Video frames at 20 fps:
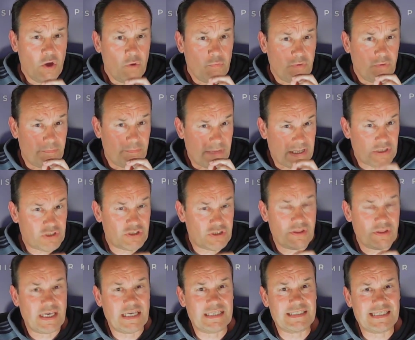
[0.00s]
We've mentioned
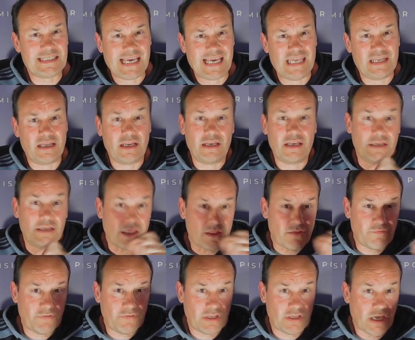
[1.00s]
this in another
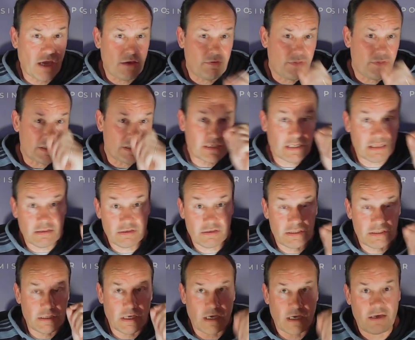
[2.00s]
video. There's a little
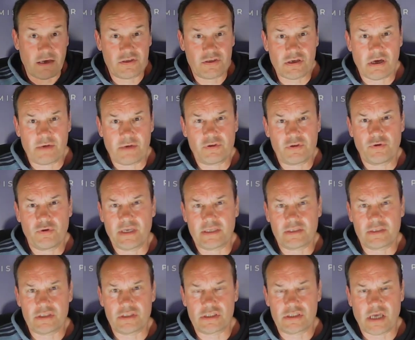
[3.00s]
sign to it
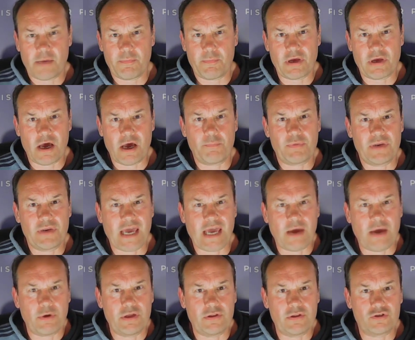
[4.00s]
just coming up
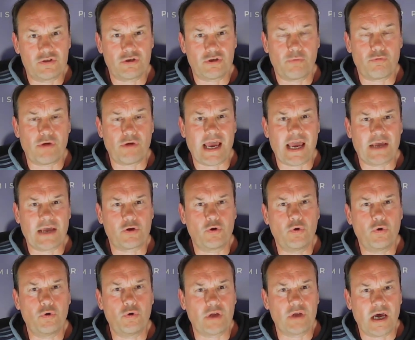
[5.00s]
now in the top right hand
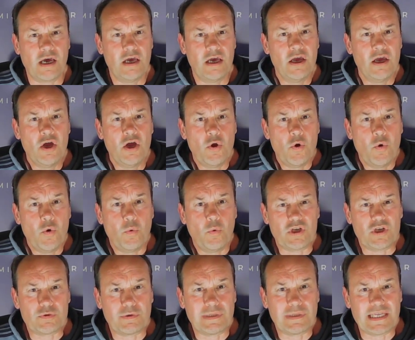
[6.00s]
corner,
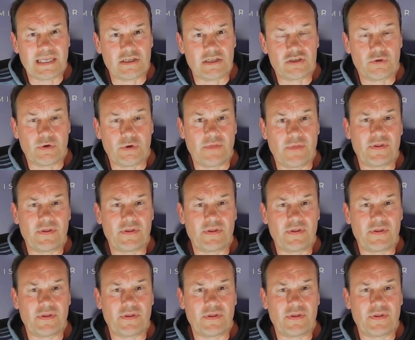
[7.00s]
which will link to it.